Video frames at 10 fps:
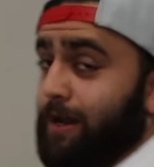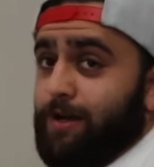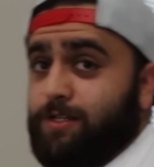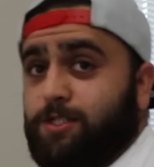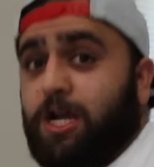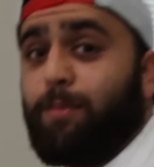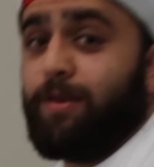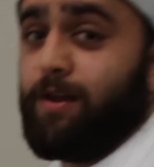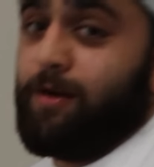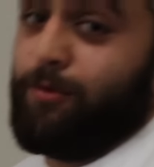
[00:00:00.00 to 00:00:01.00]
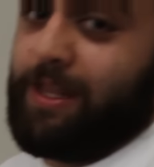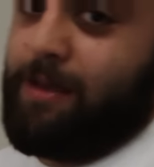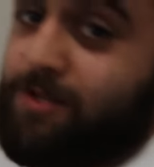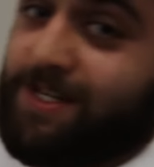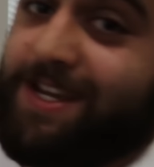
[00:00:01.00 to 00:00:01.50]
when I was chopping it up with
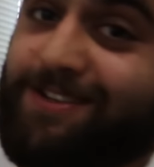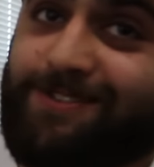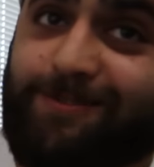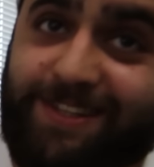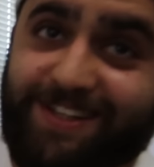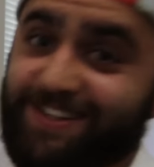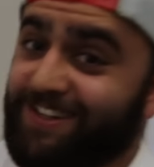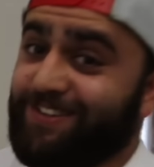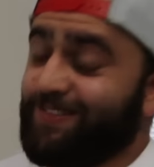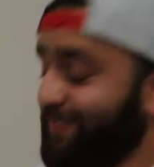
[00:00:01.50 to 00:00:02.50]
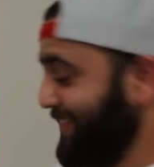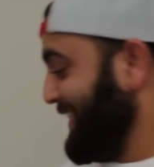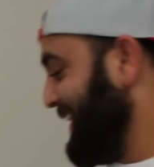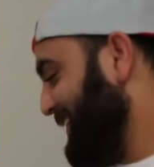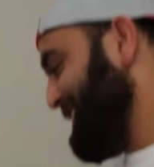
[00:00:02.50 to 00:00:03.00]
M J, you feel me, the GOAT, I